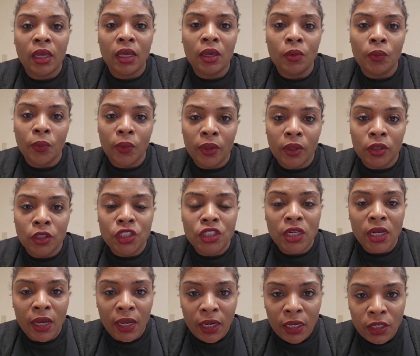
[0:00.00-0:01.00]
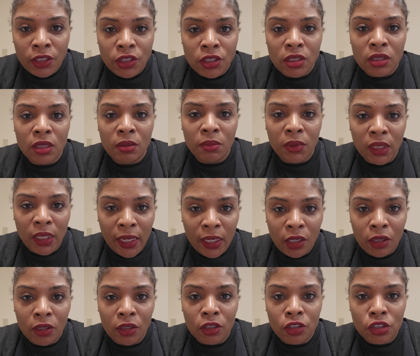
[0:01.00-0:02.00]
It will change the
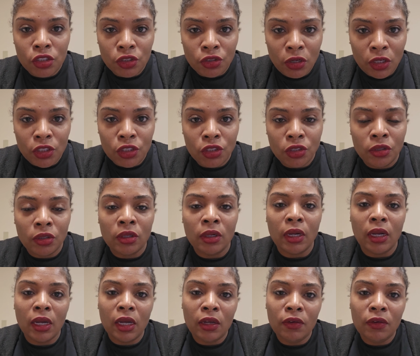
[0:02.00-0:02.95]
molecular structure